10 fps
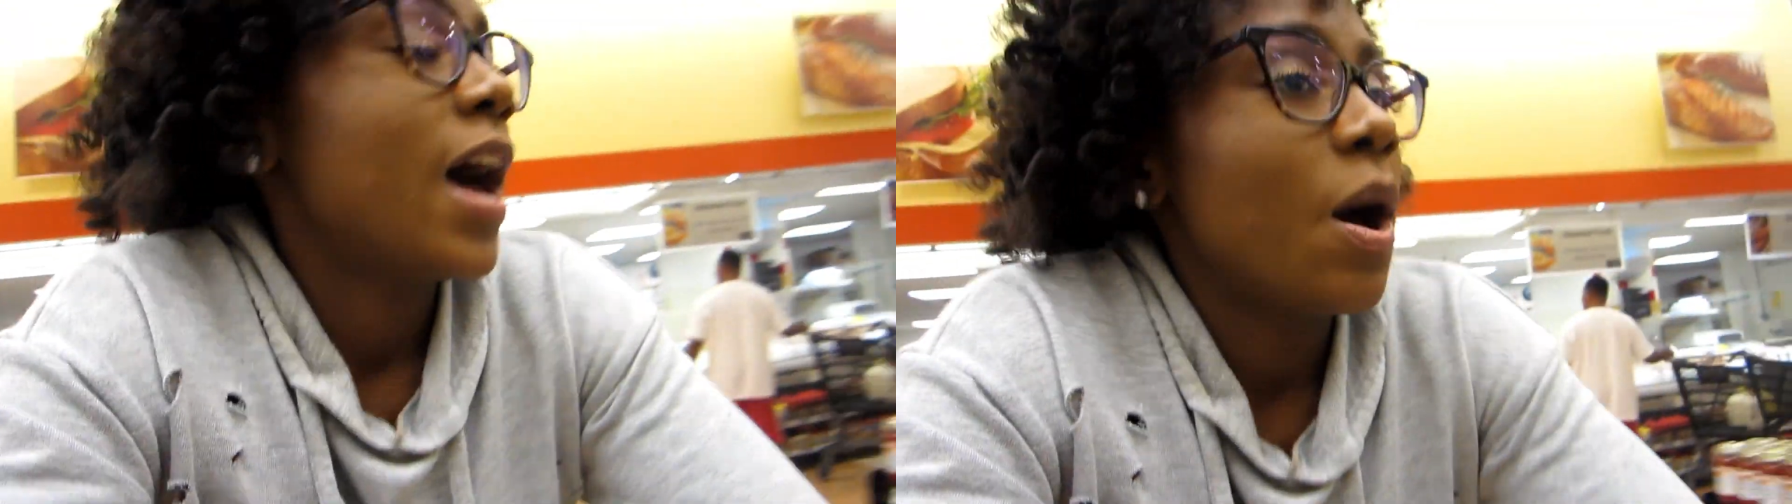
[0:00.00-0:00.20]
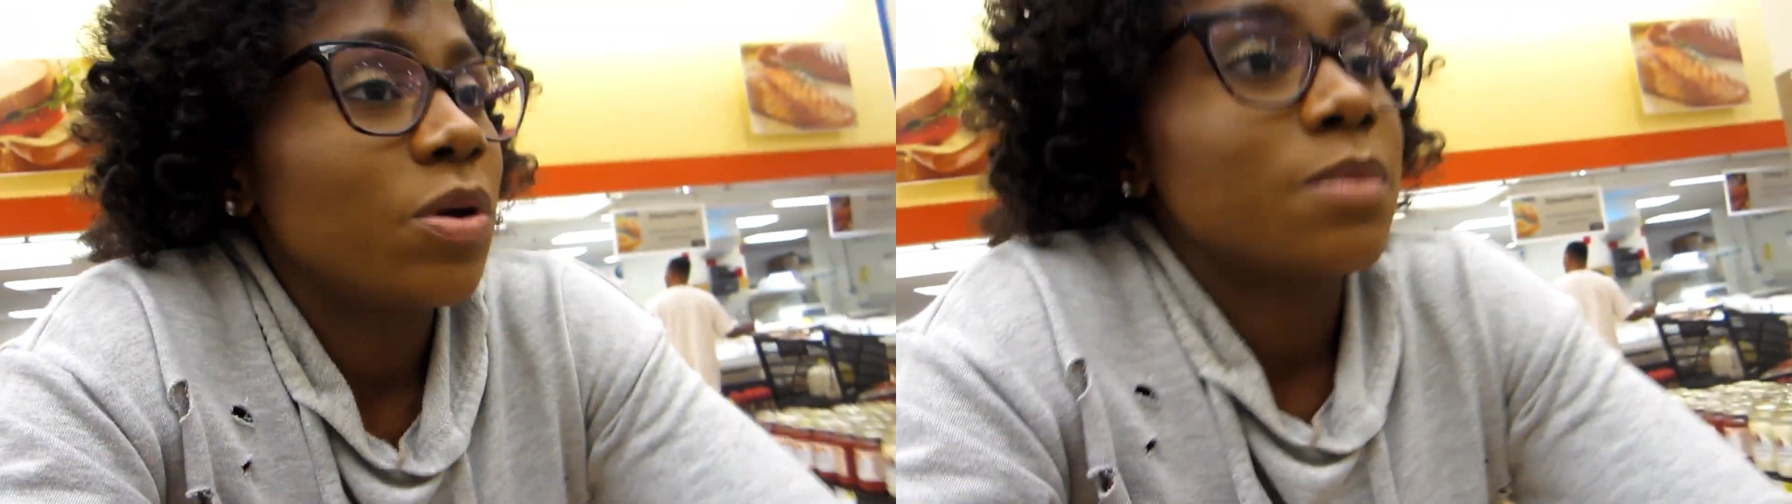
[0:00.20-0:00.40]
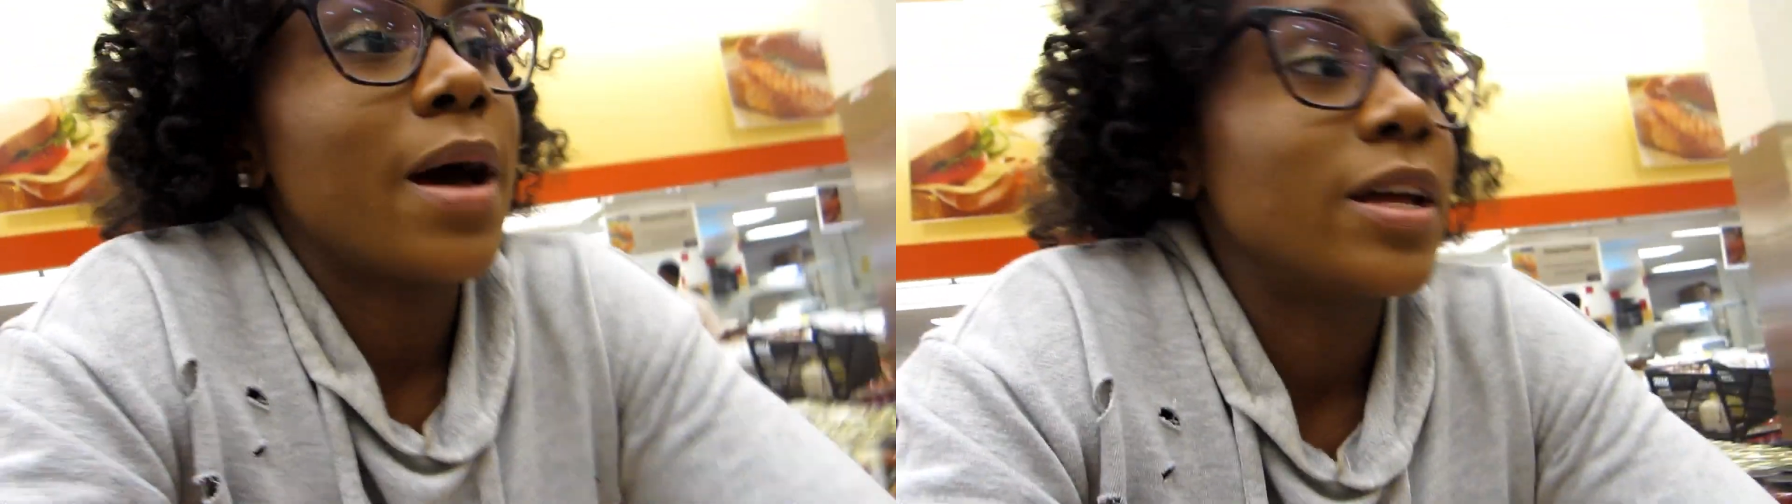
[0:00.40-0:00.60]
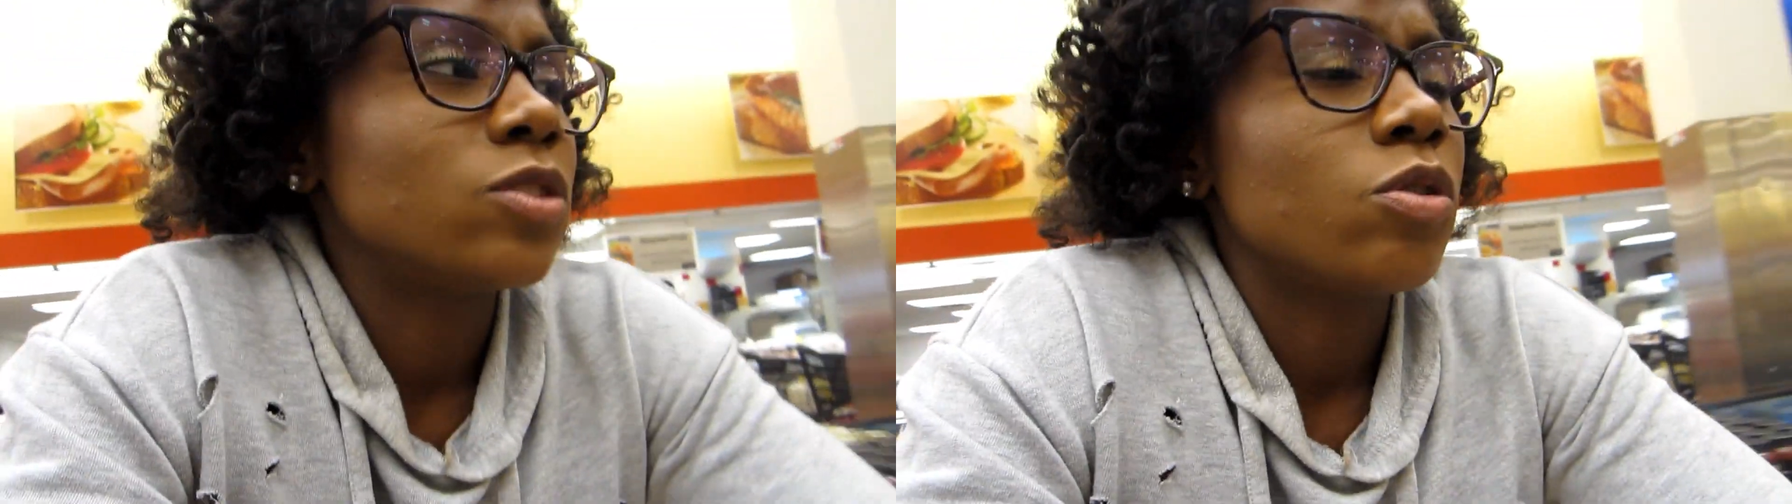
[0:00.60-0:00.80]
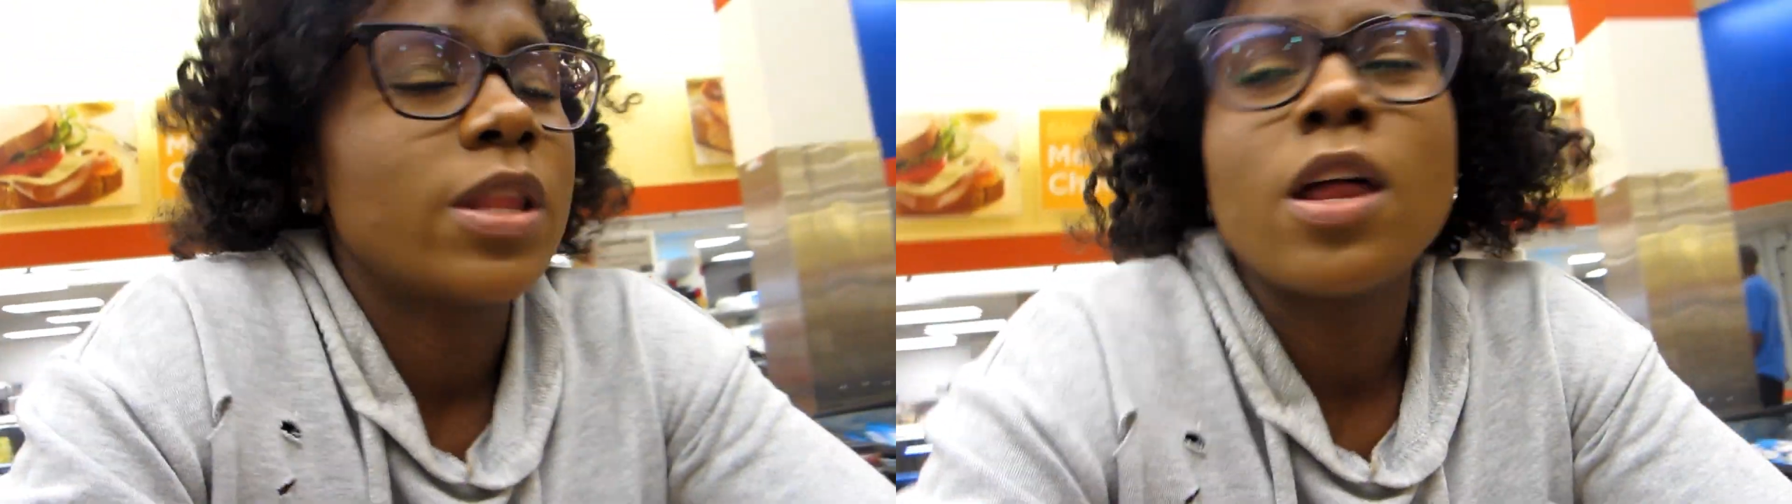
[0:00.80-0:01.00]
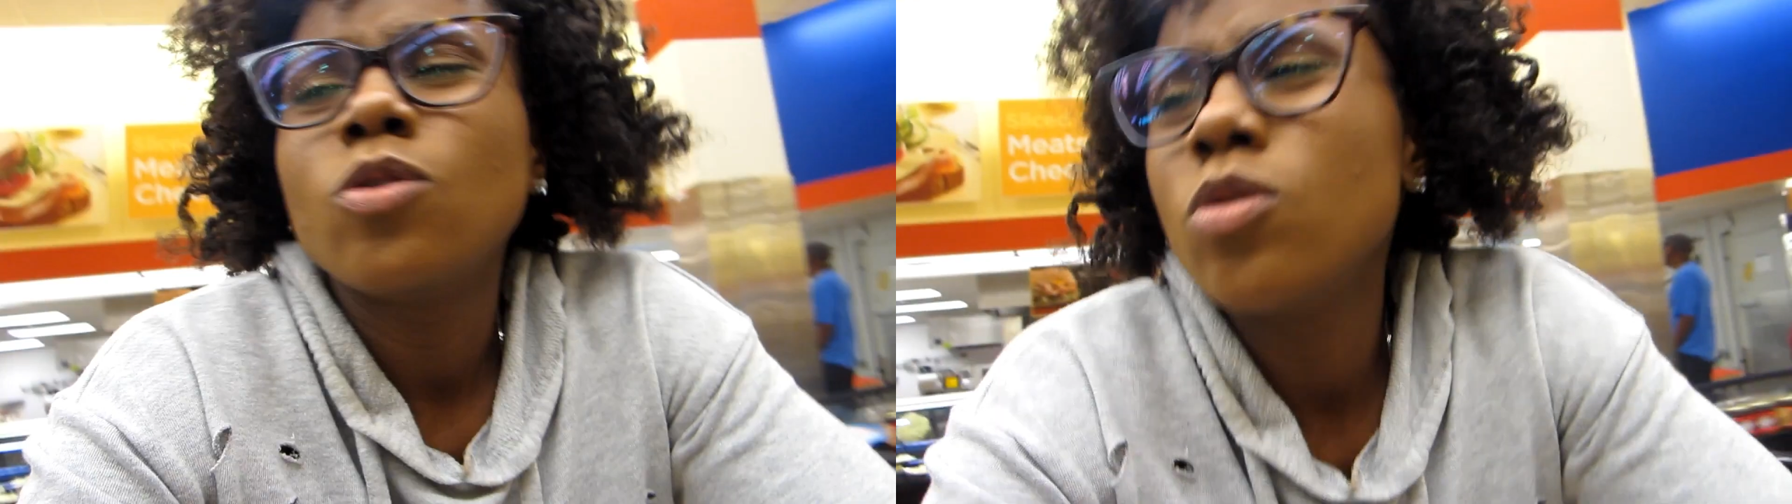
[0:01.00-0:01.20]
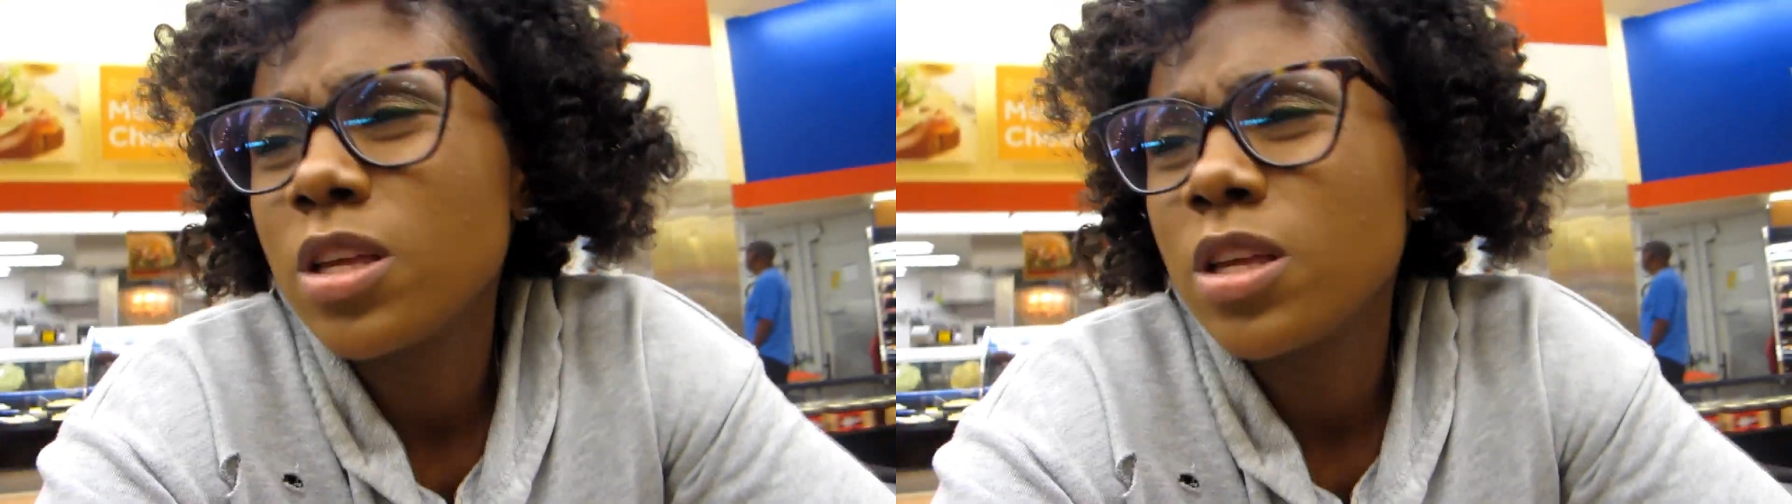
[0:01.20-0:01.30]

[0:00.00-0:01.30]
I wouldn't mind doing that. Oh,